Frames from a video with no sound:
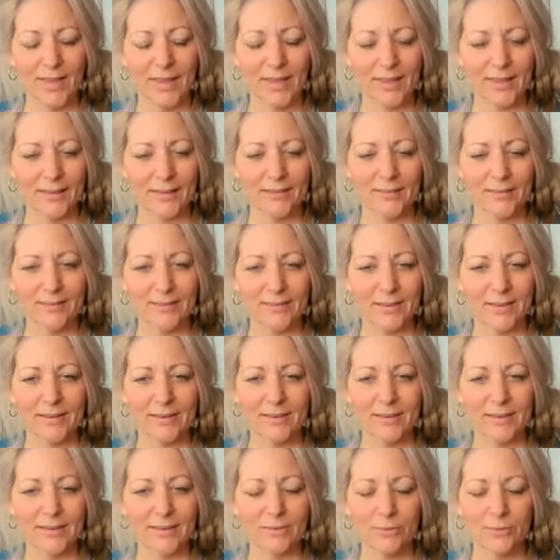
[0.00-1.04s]
And
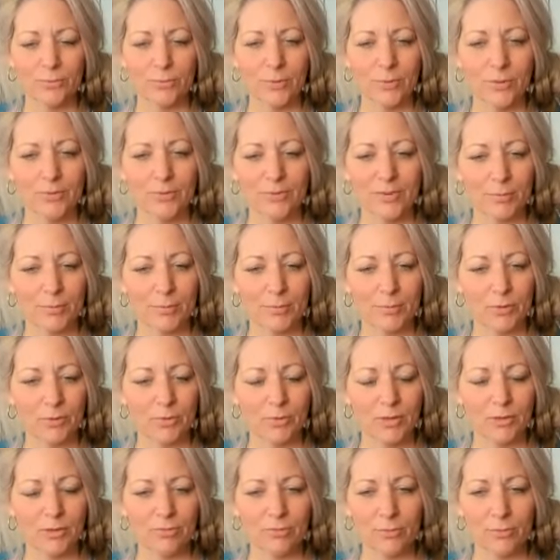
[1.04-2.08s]
this was an
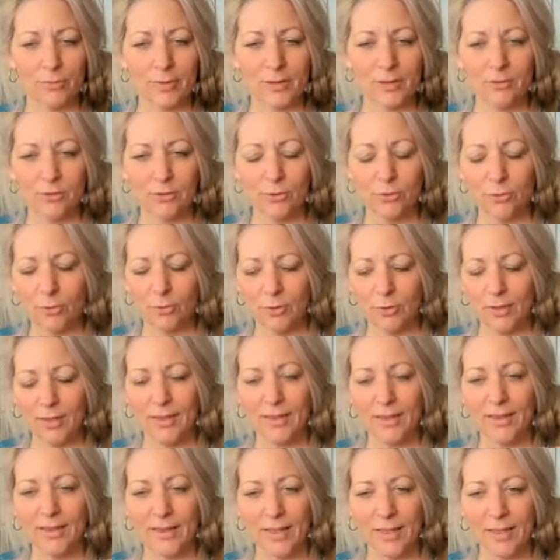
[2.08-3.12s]
opportunity for me to
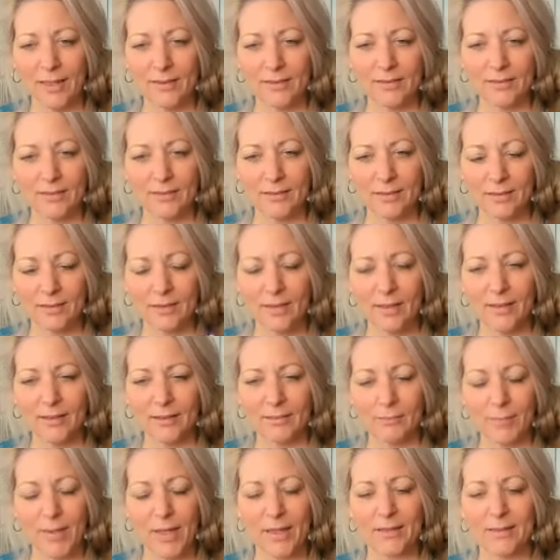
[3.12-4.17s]
let the
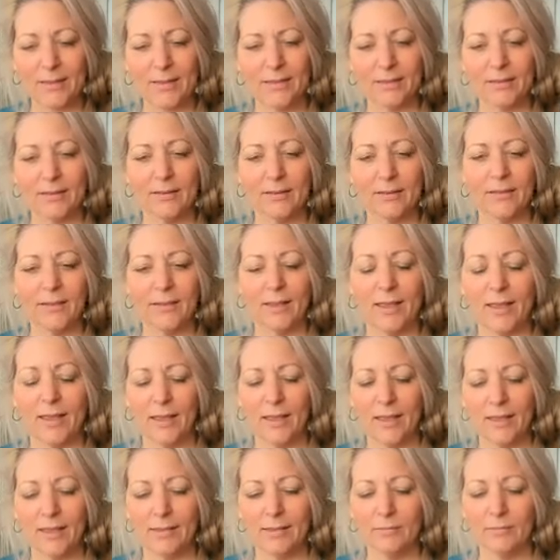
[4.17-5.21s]
light in.
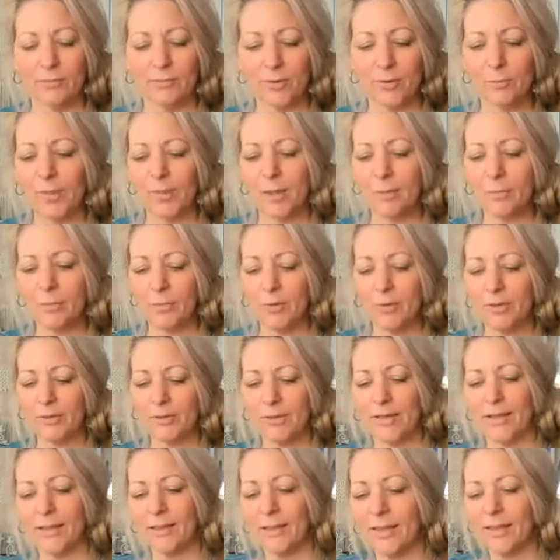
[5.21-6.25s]
And from that
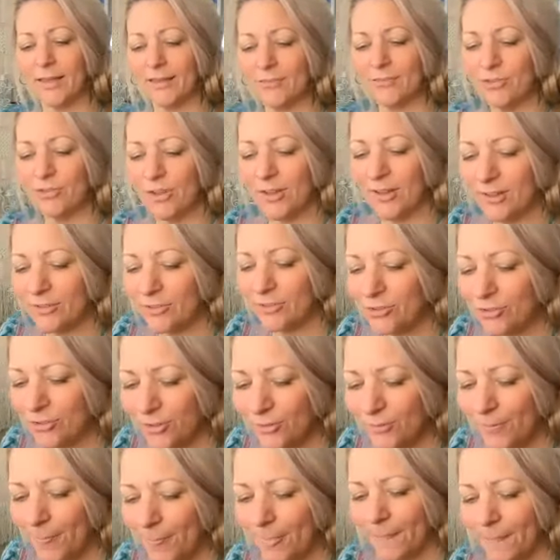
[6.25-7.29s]
point on, life changed.
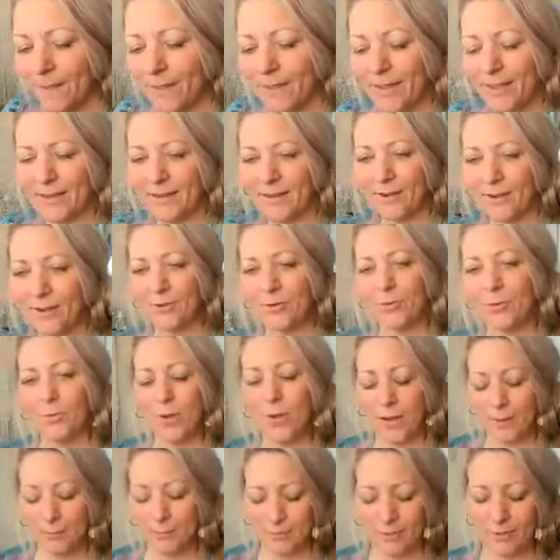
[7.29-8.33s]
And I don't know
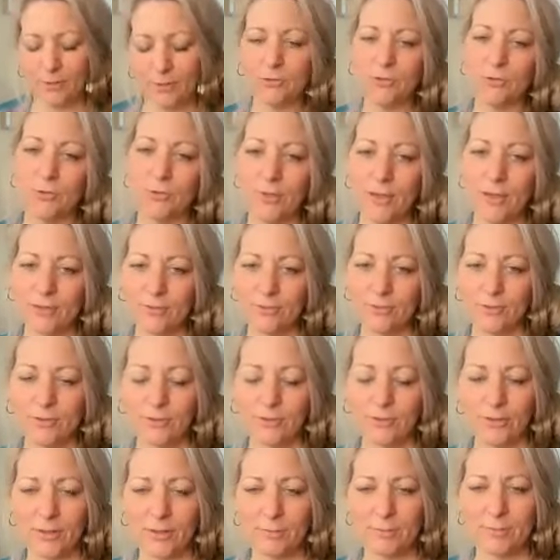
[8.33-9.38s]
why I'm telling you that
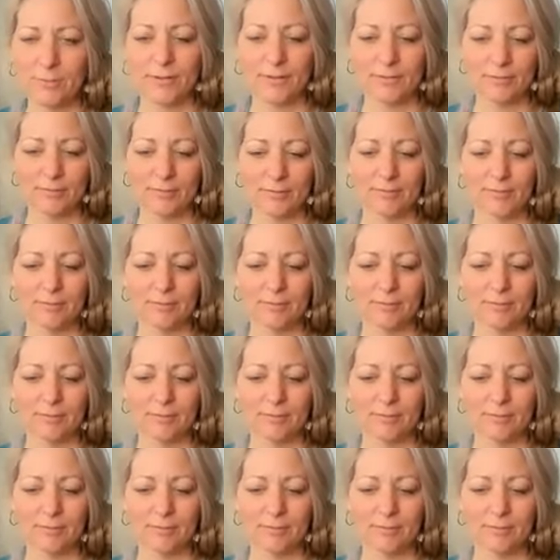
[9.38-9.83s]
story, but